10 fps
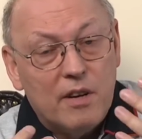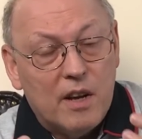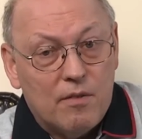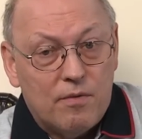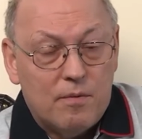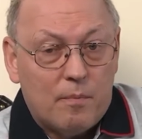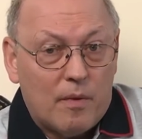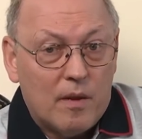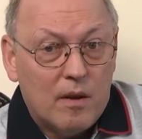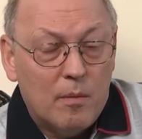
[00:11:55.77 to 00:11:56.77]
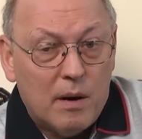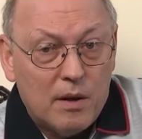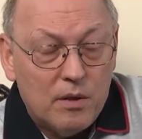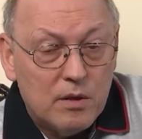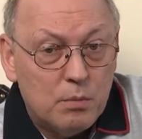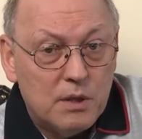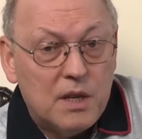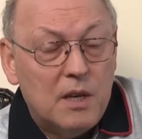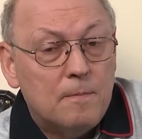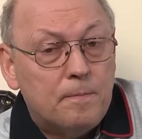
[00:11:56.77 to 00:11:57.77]
enough about this
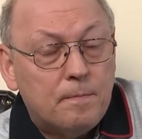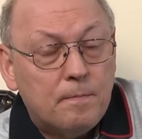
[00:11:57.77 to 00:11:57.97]
whiskey.